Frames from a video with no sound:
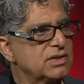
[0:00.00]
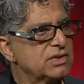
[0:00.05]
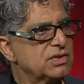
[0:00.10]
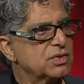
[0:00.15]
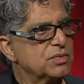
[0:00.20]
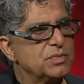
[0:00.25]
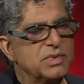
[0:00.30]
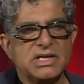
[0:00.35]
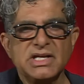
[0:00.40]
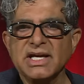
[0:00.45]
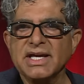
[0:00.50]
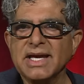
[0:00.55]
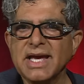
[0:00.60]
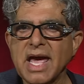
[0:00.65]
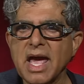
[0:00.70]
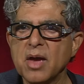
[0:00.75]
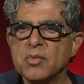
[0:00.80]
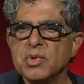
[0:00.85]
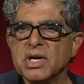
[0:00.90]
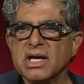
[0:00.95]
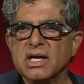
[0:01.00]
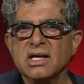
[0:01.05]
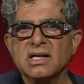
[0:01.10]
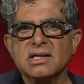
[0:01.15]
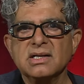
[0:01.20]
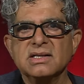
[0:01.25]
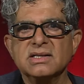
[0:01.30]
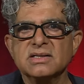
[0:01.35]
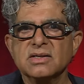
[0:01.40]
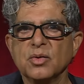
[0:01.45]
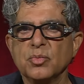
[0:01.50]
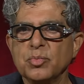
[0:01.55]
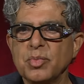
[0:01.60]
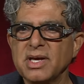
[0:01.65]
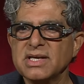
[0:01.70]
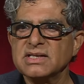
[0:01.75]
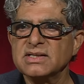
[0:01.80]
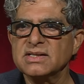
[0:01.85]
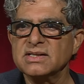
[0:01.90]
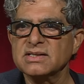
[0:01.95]
too many chemicals or
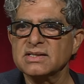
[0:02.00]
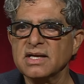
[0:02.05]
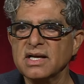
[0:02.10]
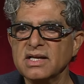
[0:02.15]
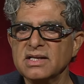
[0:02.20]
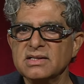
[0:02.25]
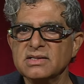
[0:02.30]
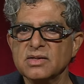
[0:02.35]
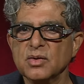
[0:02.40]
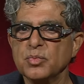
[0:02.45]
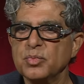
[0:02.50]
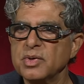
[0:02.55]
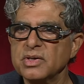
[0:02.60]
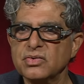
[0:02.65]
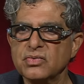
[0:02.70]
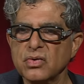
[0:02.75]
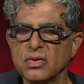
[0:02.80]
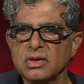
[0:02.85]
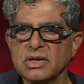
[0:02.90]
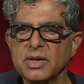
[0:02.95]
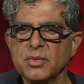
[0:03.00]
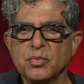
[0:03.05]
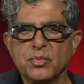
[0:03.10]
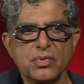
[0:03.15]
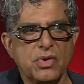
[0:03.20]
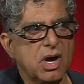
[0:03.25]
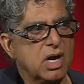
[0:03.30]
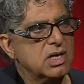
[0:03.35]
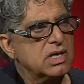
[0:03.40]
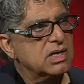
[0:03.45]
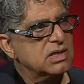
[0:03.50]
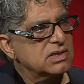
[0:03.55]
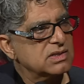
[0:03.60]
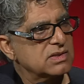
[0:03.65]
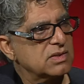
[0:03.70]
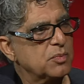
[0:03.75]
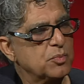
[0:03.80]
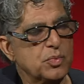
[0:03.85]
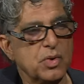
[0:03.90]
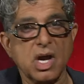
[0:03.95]
pesticides or petroleum
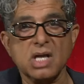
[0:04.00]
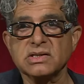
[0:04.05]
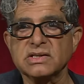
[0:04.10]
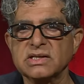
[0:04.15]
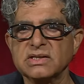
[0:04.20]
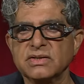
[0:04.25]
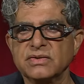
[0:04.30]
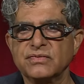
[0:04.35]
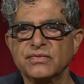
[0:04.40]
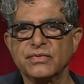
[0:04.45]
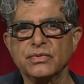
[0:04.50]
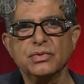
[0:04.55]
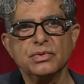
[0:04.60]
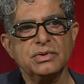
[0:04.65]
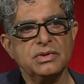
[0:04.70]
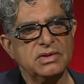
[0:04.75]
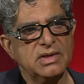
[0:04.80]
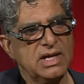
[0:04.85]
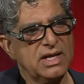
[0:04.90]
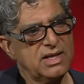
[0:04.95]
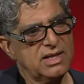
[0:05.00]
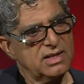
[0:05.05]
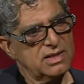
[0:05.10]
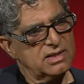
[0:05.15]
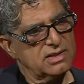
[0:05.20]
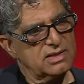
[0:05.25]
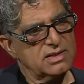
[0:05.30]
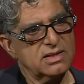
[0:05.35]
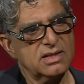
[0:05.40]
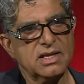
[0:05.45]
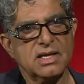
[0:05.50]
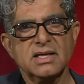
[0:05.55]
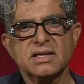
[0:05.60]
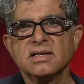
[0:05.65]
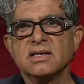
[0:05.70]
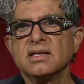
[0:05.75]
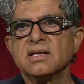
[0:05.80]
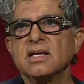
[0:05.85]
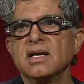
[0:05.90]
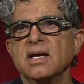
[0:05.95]
products or processed food,
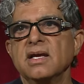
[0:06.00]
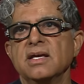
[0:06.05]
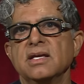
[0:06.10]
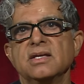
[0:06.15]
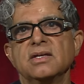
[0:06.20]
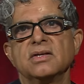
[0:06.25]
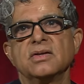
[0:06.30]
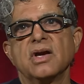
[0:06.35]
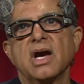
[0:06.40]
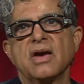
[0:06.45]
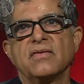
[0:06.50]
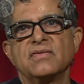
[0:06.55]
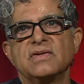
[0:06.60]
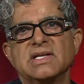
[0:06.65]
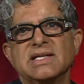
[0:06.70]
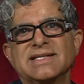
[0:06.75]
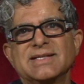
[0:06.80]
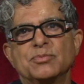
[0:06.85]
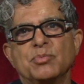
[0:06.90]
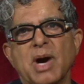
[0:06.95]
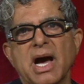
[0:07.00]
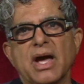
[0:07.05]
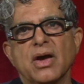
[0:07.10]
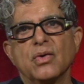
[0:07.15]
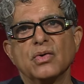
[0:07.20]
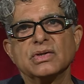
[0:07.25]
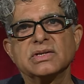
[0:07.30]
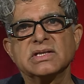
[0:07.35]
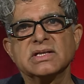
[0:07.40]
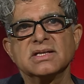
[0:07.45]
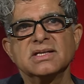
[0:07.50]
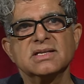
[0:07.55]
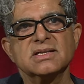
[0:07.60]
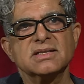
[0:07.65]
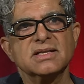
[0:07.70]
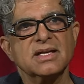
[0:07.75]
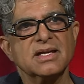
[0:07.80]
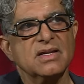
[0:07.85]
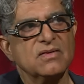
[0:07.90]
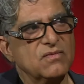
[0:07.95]
then you have
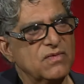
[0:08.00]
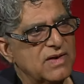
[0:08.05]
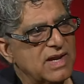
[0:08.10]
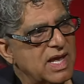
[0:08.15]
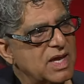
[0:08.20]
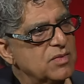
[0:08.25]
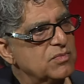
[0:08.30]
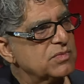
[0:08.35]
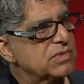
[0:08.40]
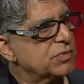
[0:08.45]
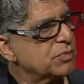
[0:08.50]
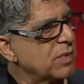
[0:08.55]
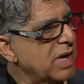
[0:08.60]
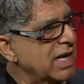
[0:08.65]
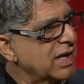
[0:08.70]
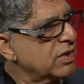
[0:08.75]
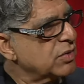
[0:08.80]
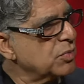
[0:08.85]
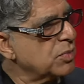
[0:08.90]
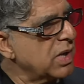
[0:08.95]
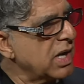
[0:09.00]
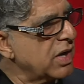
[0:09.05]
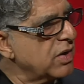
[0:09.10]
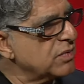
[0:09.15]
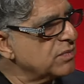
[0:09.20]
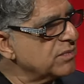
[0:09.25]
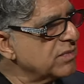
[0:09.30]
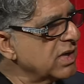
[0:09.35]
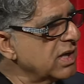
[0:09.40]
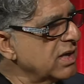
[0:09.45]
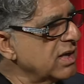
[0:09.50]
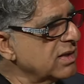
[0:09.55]
dysbiosis, inflamed microbiome